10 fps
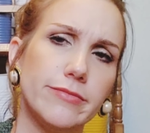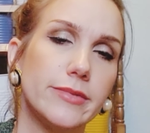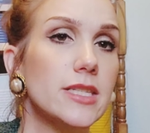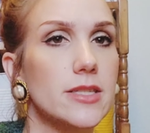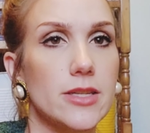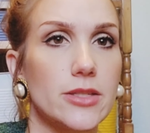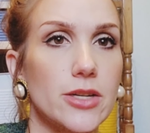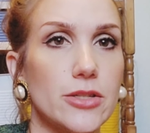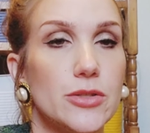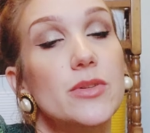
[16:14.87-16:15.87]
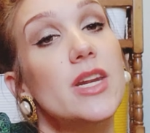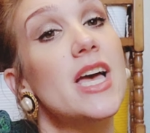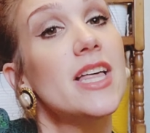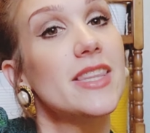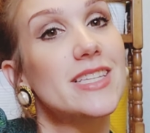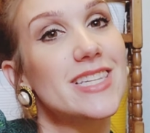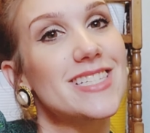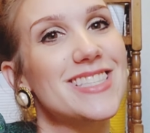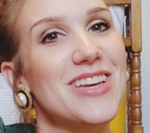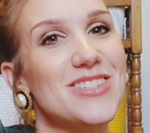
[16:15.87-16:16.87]
this is not darn
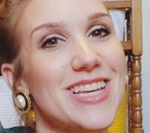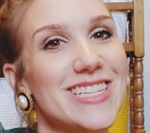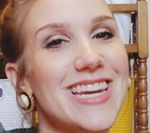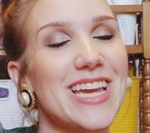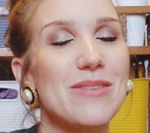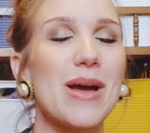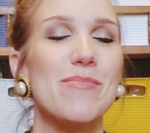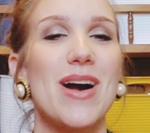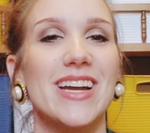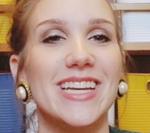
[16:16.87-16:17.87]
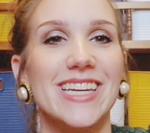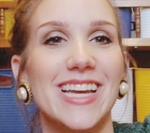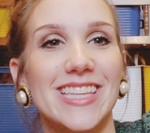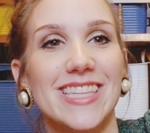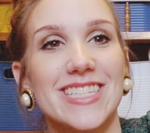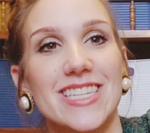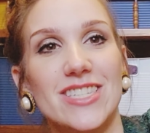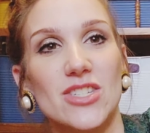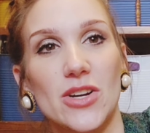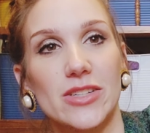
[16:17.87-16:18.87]
tootin'. There's a snake in my pocket, and this is
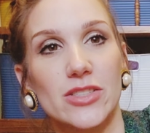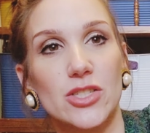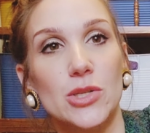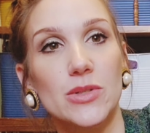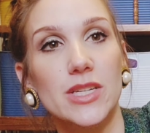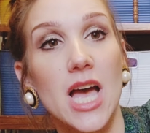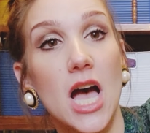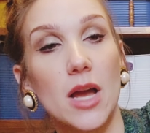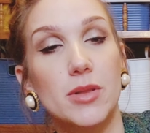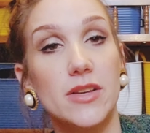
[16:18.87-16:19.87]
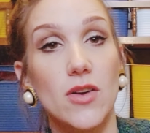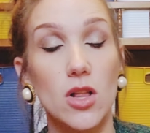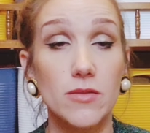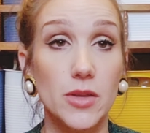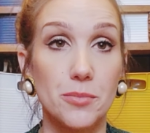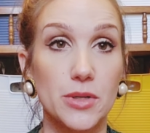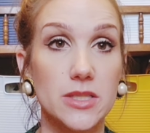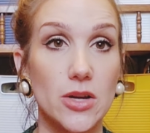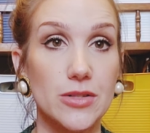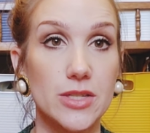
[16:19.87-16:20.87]
darn tootin'. I believe all of their prints
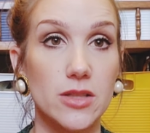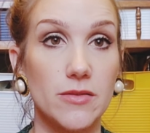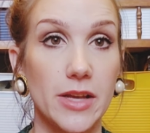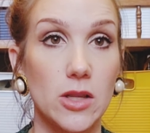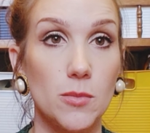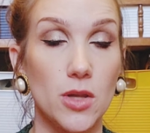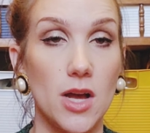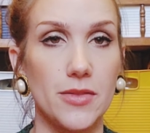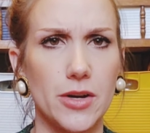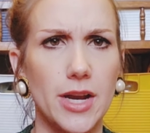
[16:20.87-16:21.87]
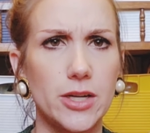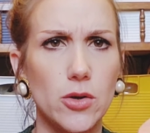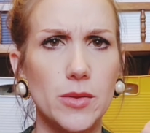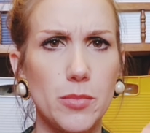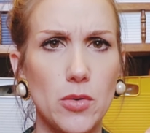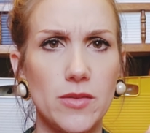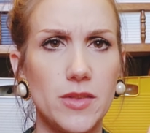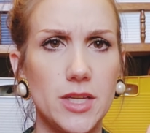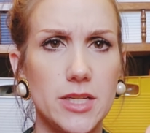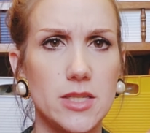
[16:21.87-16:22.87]
are still available on there. I know that both of
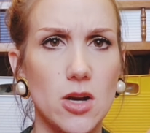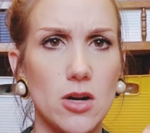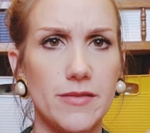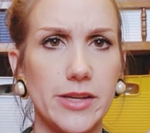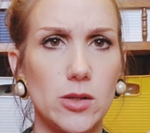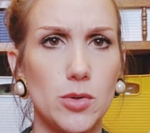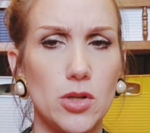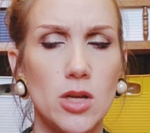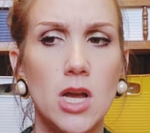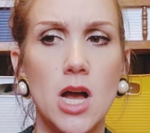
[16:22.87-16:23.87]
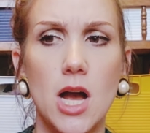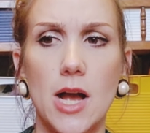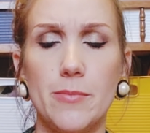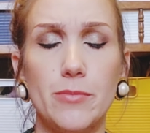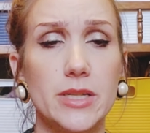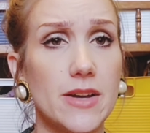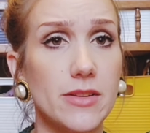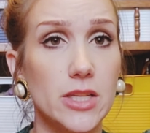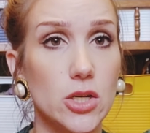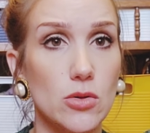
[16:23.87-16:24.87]
these are available, but
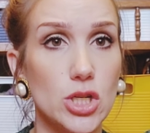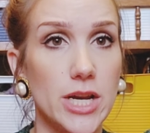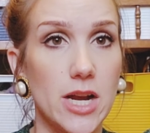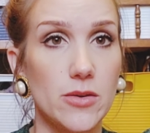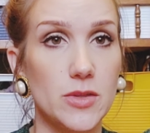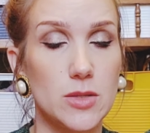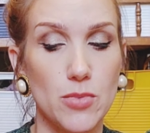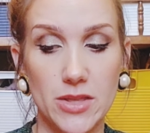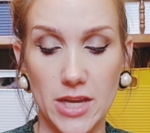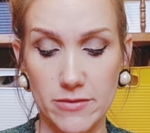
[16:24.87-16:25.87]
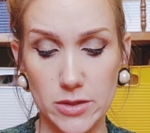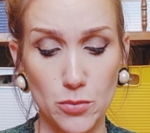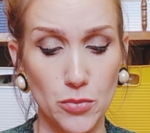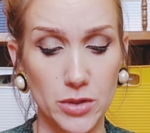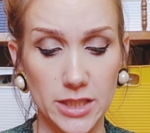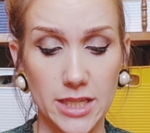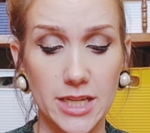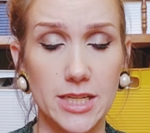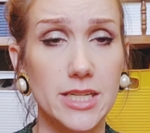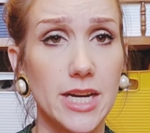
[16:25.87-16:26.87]
definitely go check out this brand. They have some really
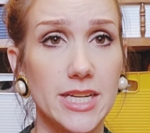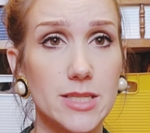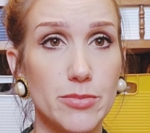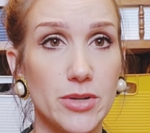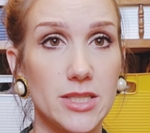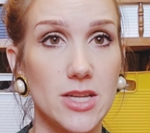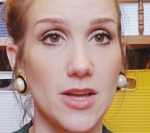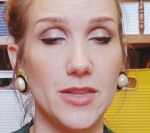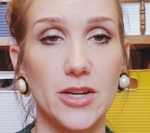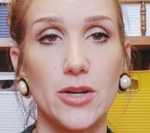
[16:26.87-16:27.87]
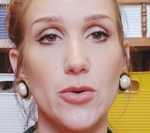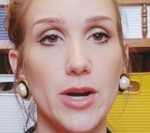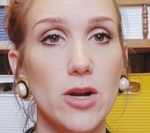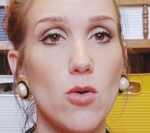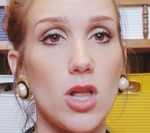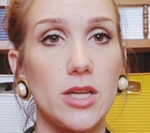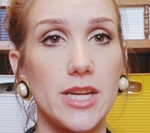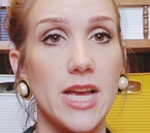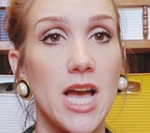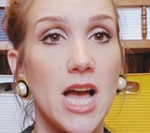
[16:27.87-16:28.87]
nice prints on there, great quality.